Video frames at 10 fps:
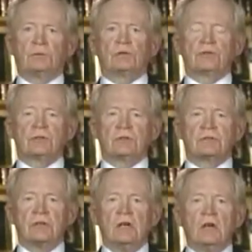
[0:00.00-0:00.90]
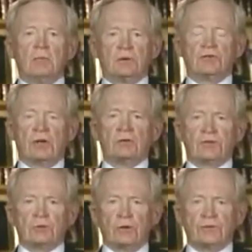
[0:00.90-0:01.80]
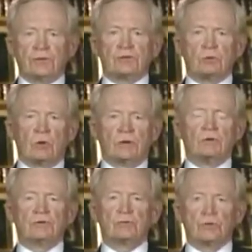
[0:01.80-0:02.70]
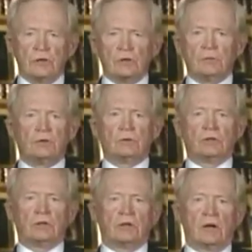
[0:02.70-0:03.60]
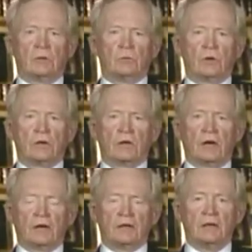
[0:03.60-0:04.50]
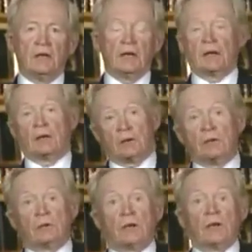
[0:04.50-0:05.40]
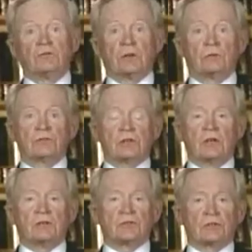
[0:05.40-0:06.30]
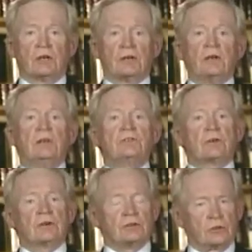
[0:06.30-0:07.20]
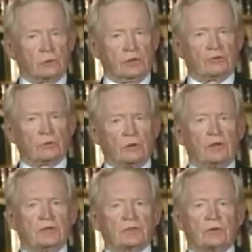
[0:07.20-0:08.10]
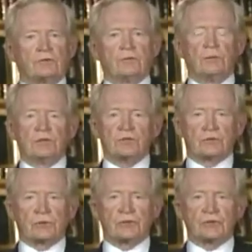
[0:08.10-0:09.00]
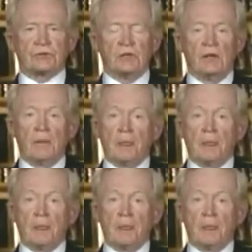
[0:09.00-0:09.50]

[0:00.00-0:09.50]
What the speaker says: to push this. But Jennifer Griffin is the one who's really been doing the hard work on it. And I know you're going to have General Scales on, and he's going to go into what he's heard from his sources.